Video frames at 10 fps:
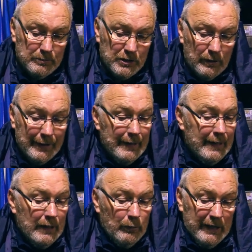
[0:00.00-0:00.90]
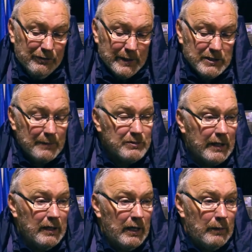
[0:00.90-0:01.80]
So we have to accept
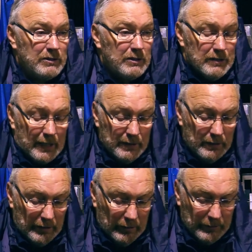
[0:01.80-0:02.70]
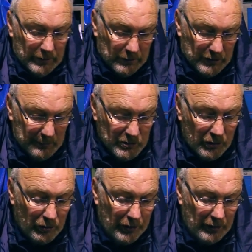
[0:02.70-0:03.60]
it. As I say, you know, teams are
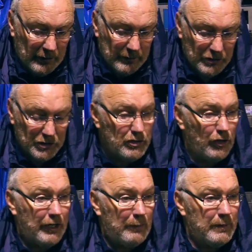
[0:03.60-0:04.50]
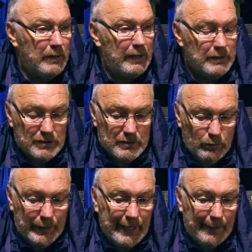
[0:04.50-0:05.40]
not going to just turn up and let us
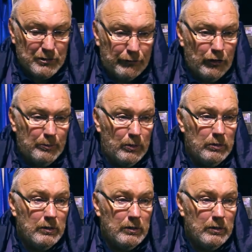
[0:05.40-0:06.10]
win games of football.